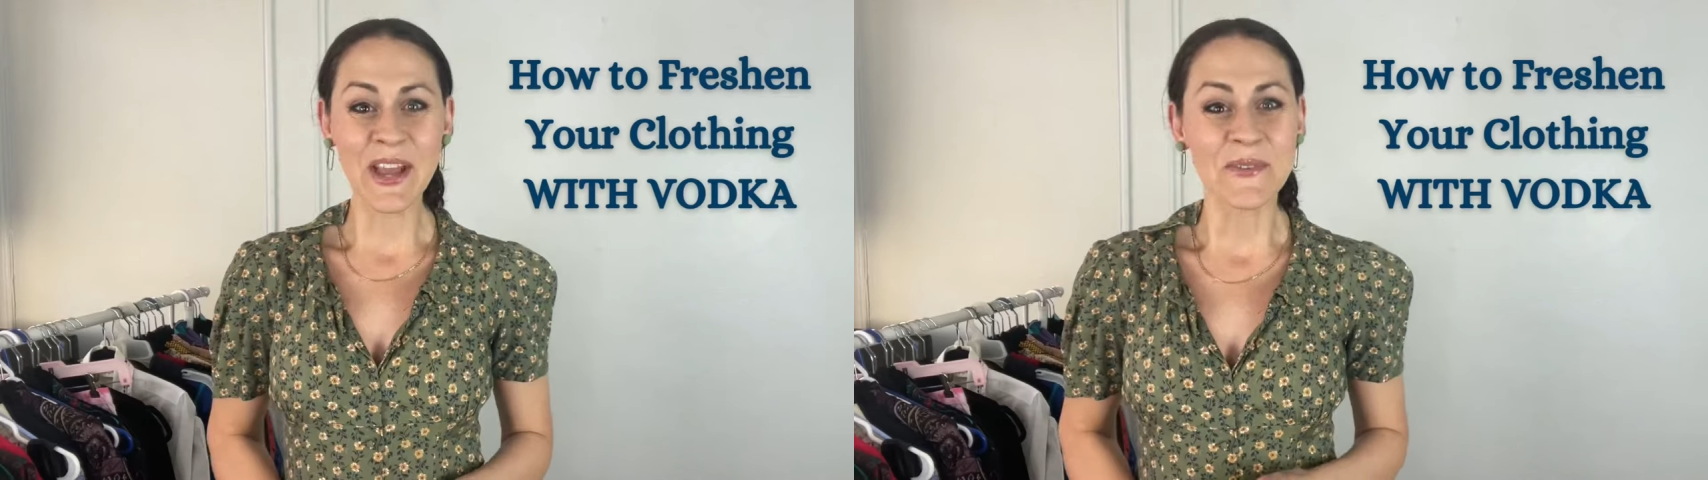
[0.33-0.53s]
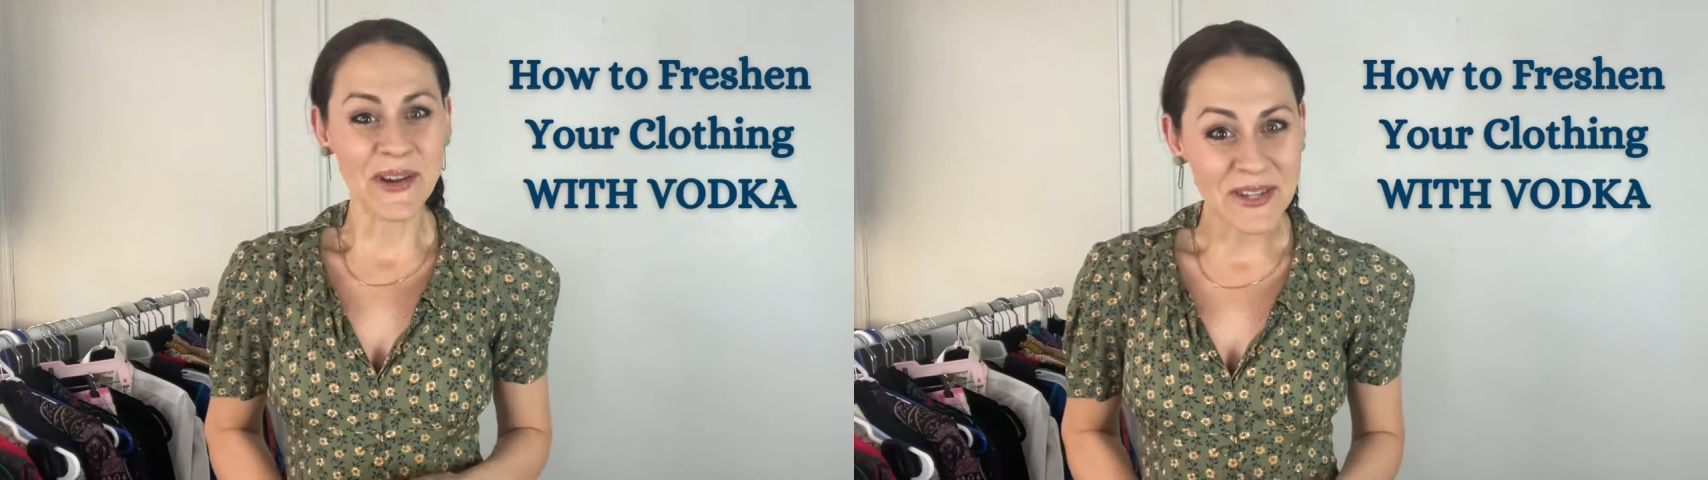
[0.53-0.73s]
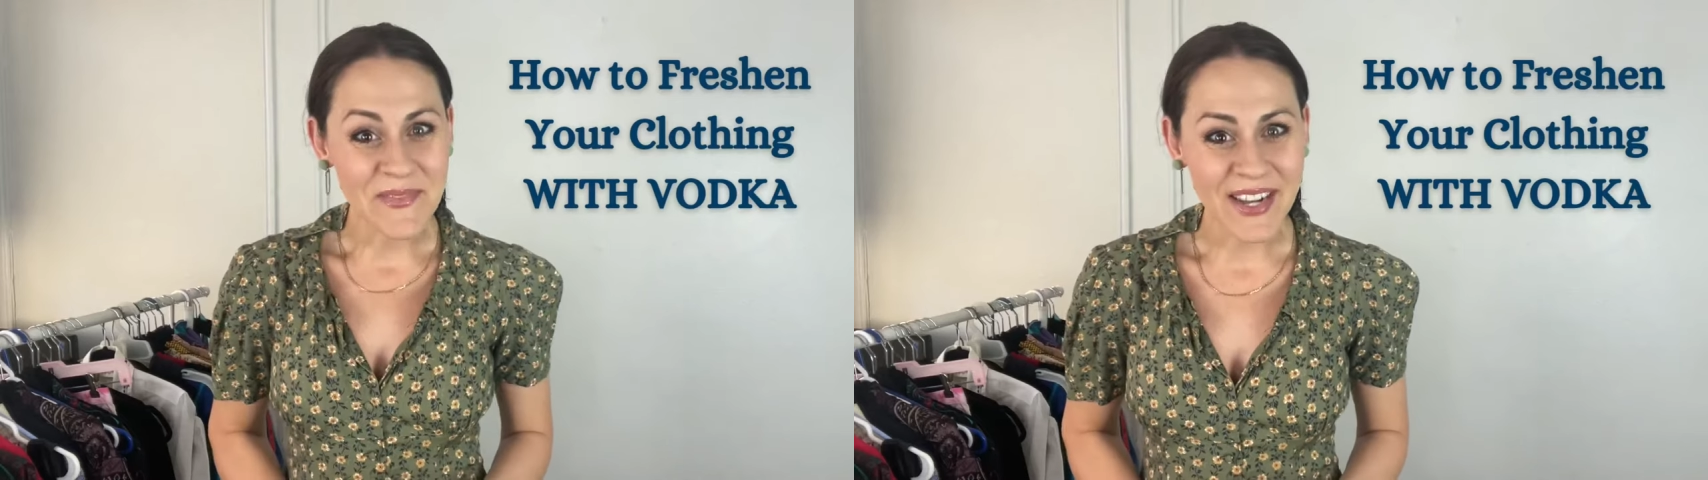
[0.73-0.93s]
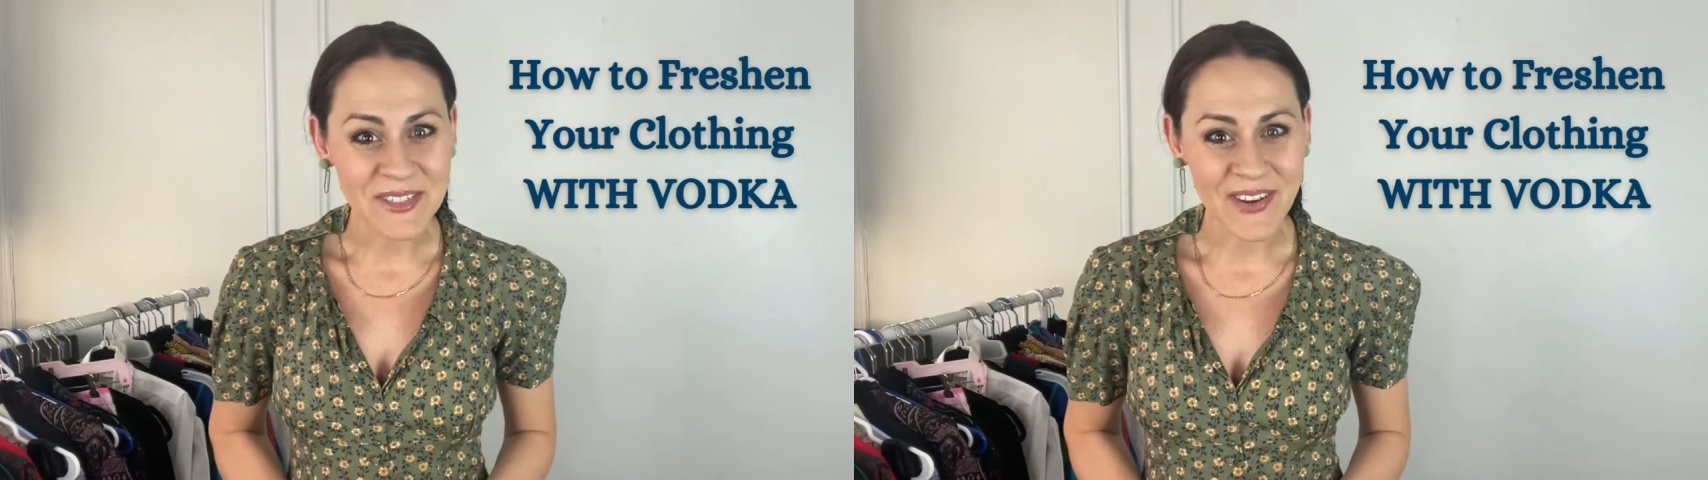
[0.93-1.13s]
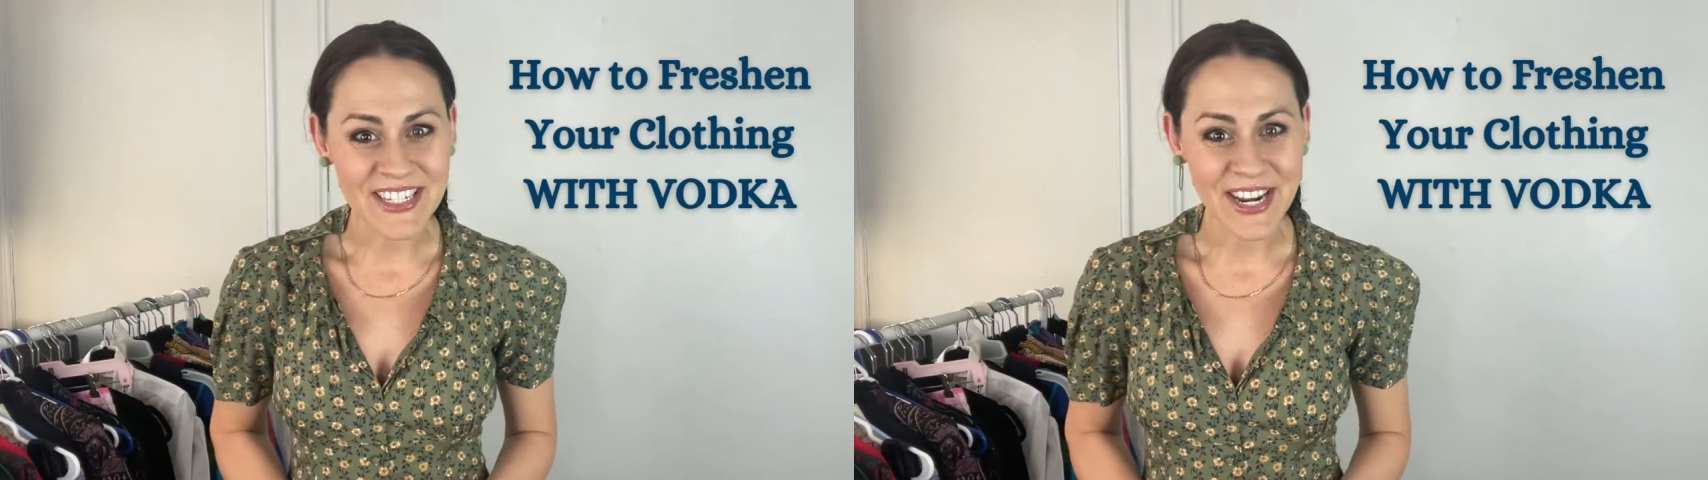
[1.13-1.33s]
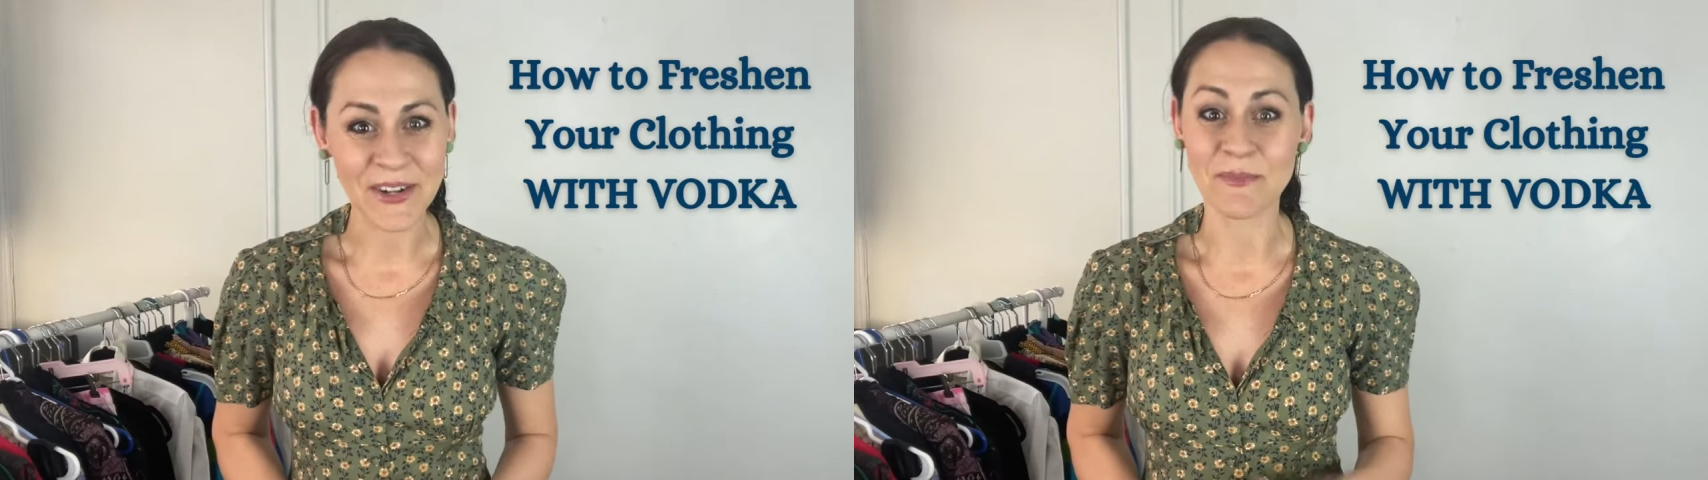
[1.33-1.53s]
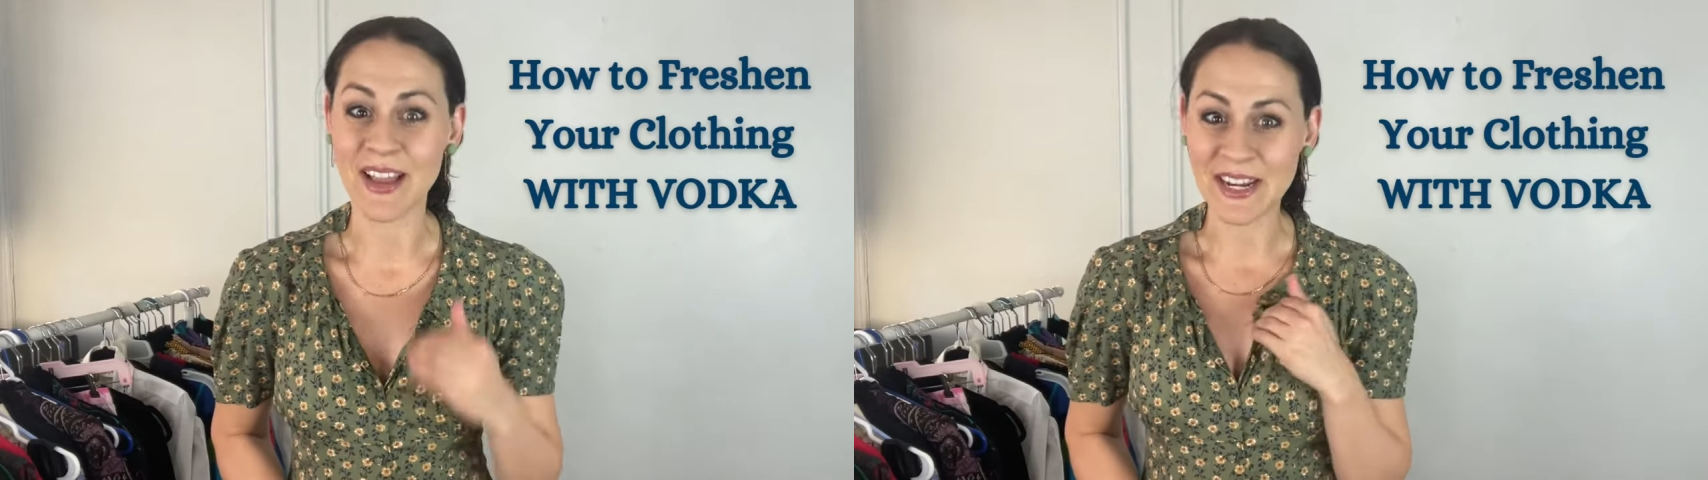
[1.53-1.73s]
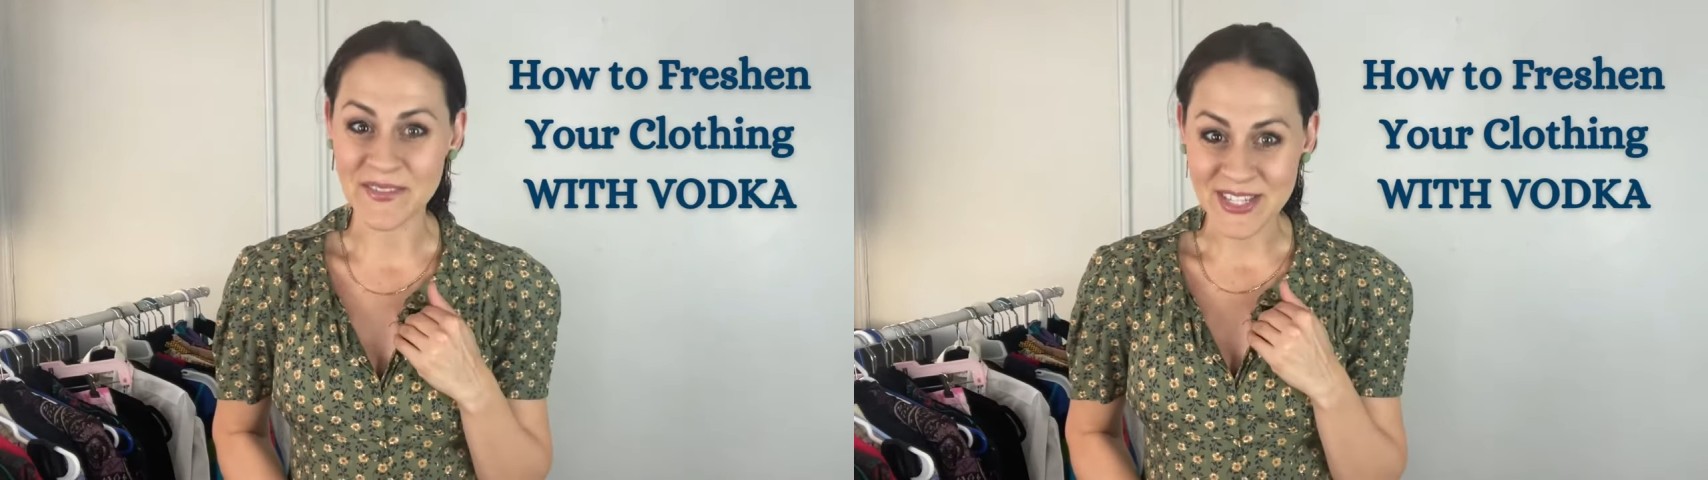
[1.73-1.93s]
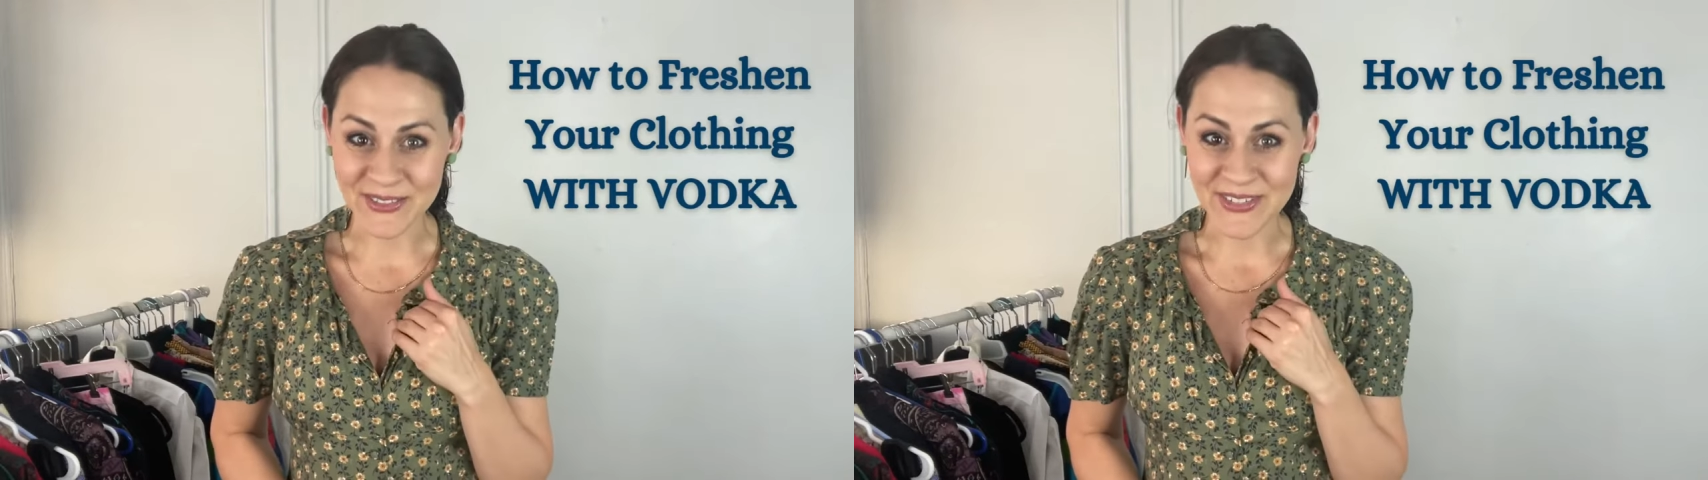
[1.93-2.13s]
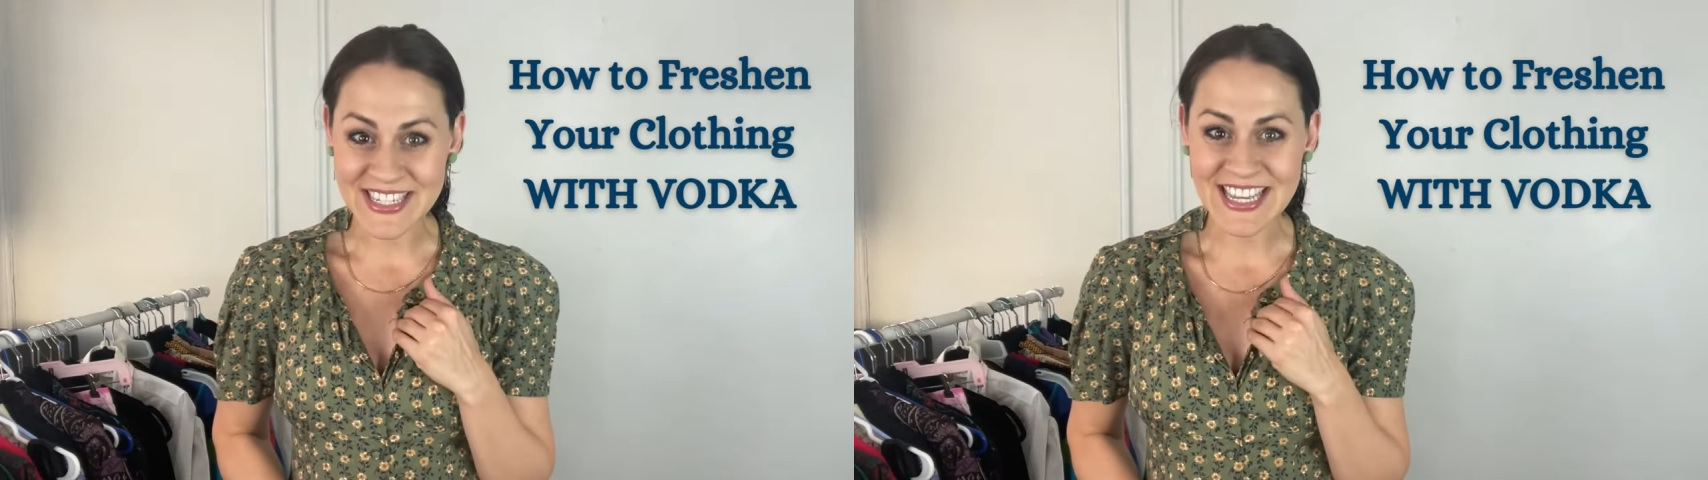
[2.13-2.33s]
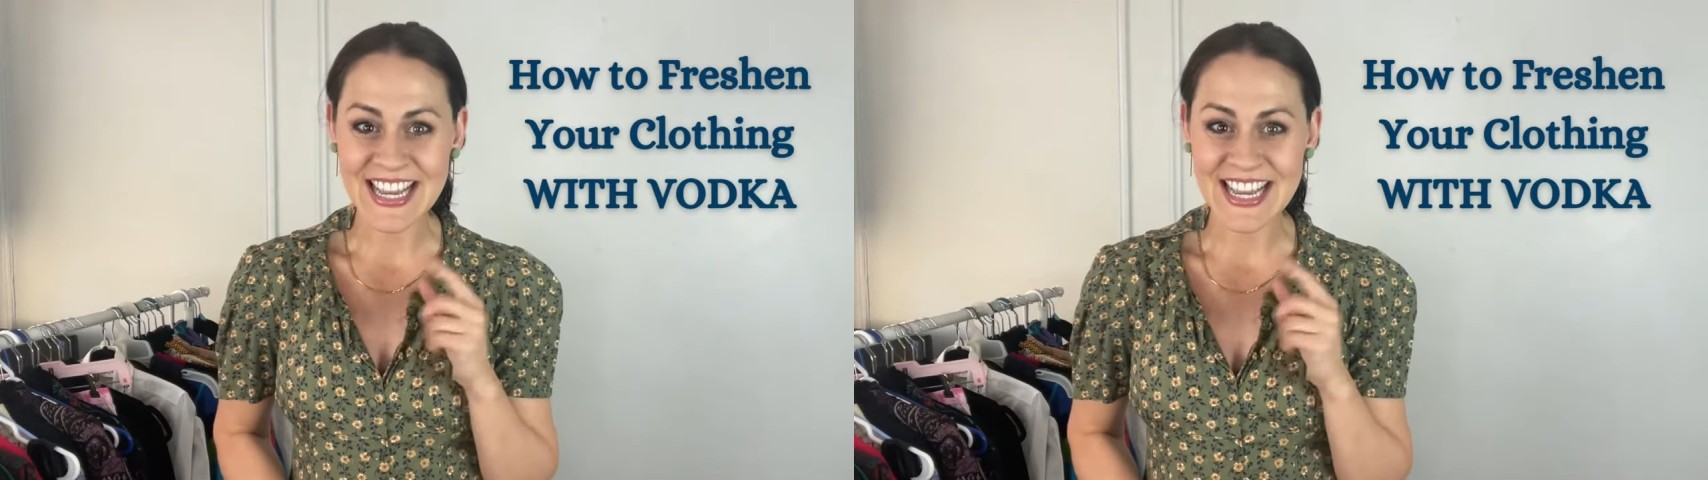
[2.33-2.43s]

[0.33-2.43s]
Welcome back to my channel. My name is Larissa,